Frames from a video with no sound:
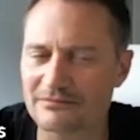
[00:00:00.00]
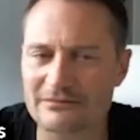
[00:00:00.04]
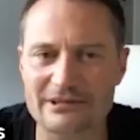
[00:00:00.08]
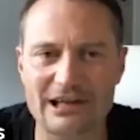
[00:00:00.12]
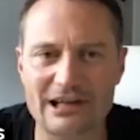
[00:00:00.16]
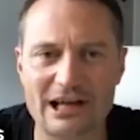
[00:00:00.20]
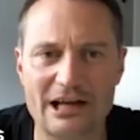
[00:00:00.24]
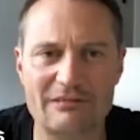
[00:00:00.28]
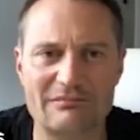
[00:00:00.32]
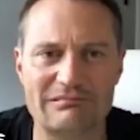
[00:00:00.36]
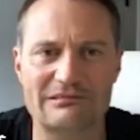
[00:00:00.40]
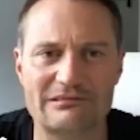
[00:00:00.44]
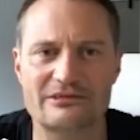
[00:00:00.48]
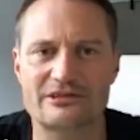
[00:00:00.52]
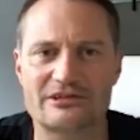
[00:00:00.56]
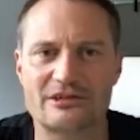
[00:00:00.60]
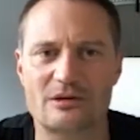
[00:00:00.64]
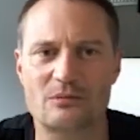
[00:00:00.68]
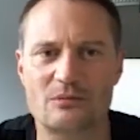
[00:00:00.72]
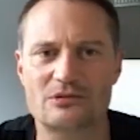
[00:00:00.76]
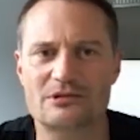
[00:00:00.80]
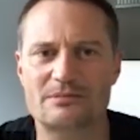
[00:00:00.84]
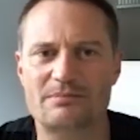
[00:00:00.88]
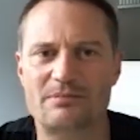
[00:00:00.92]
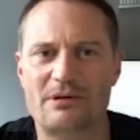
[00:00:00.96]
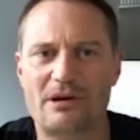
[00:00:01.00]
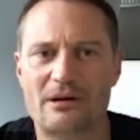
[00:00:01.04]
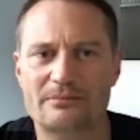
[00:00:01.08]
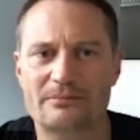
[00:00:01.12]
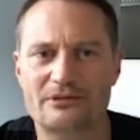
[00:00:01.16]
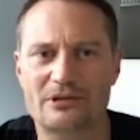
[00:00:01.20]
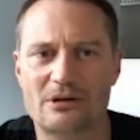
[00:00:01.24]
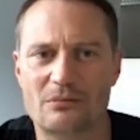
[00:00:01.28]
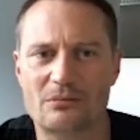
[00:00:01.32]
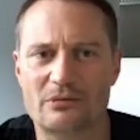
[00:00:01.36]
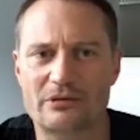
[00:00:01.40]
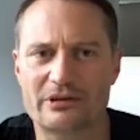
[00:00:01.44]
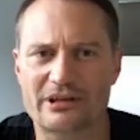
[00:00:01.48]
Catherine, someone's popped
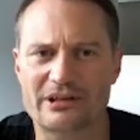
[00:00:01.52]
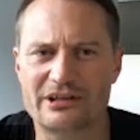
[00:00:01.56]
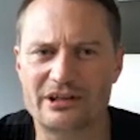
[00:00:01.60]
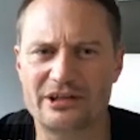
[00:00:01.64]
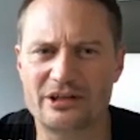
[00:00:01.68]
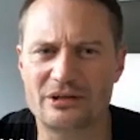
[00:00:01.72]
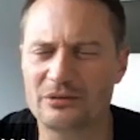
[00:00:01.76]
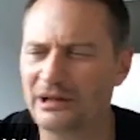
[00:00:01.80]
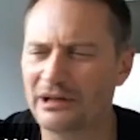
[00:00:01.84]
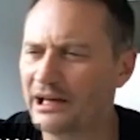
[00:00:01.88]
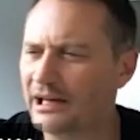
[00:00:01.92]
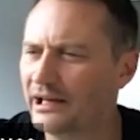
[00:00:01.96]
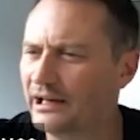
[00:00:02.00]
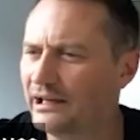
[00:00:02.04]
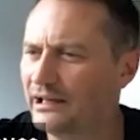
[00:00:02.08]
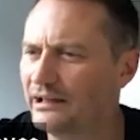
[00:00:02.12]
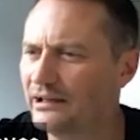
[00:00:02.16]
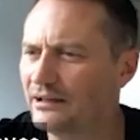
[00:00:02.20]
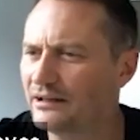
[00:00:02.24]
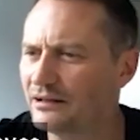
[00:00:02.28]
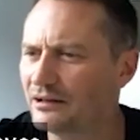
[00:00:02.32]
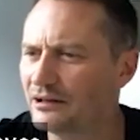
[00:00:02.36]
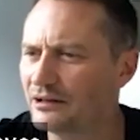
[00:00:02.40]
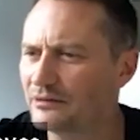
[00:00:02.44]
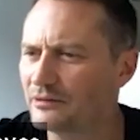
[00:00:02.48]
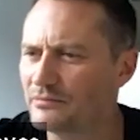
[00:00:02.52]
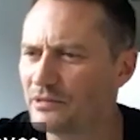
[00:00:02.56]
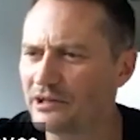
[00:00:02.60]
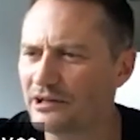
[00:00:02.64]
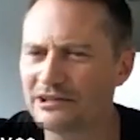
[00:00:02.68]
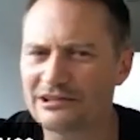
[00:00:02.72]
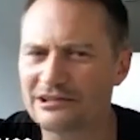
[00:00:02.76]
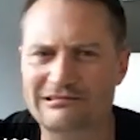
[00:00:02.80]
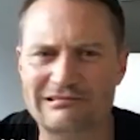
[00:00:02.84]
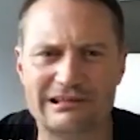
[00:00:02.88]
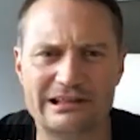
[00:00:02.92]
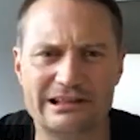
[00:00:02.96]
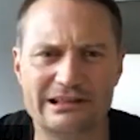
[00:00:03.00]
up with a Q&A on my
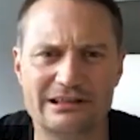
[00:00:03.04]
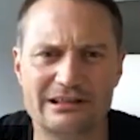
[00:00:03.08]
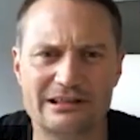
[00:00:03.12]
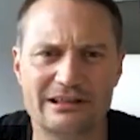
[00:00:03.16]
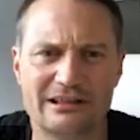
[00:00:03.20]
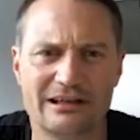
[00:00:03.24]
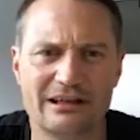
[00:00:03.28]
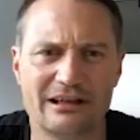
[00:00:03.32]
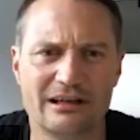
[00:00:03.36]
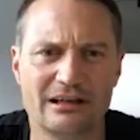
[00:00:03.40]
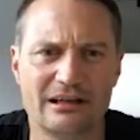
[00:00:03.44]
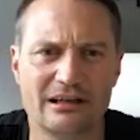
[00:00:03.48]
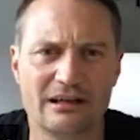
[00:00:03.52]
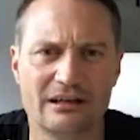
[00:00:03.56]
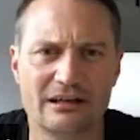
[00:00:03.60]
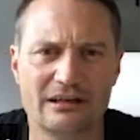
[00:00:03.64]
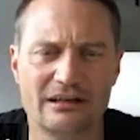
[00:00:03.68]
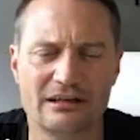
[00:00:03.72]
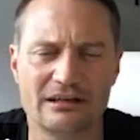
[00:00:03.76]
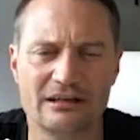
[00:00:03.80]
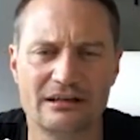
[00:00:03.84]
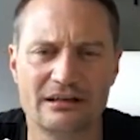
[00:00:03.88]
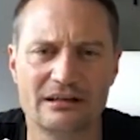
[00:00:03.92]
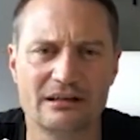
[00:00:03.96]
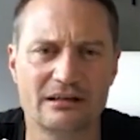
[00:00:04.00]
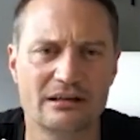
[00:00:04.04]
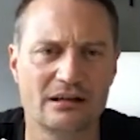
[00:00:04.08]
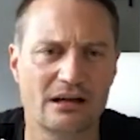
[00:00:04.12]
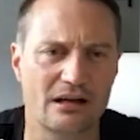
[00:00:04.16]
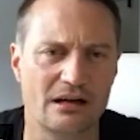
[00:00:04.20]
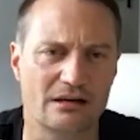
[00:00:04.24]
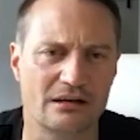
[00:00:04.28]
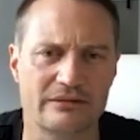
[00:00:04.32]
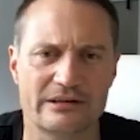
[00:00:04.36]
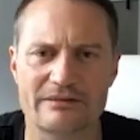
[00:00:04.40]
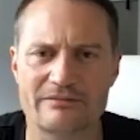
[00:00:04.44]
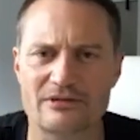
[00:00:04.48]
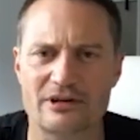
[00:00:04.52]
screen.
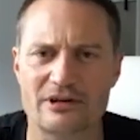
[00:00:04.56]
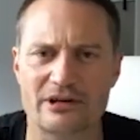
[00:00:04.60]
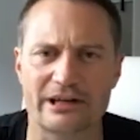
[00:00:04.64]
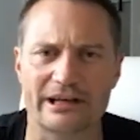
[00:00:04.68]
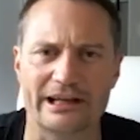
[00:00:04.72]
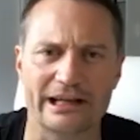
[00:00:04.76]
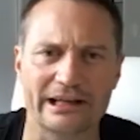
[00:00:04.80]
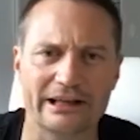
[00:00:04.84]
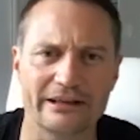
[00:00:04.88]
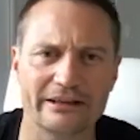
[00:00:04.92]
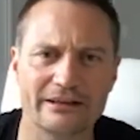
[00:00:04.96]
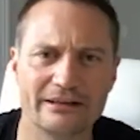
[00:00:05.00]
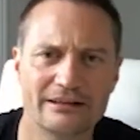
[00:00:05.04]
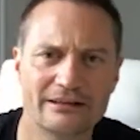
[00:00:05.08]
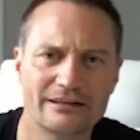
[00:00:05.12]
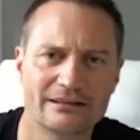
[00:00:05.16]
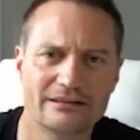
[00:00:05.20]
Oh, they've gone again.